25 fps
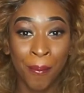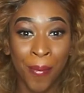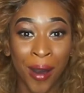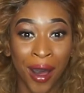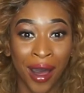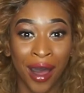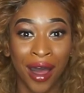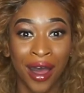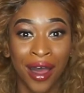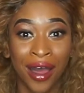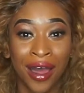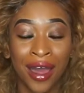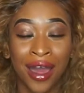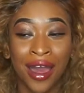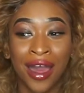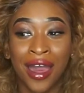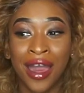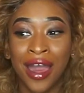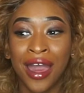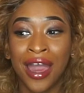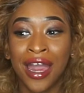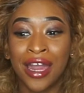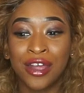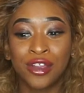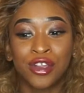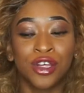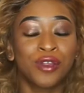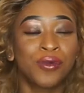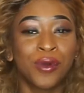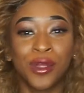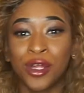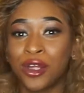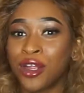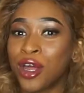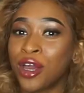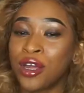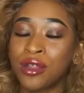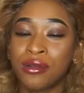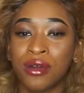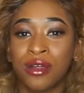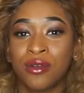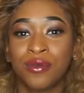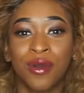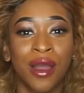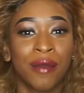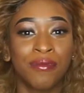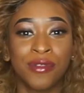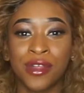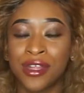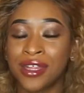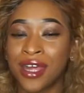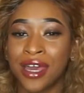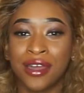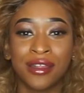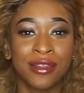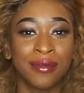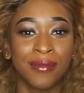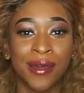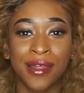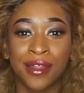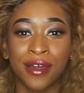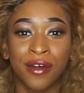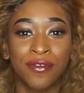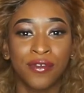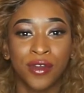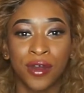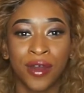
But it's just one of those ones where I'm just saying to myself,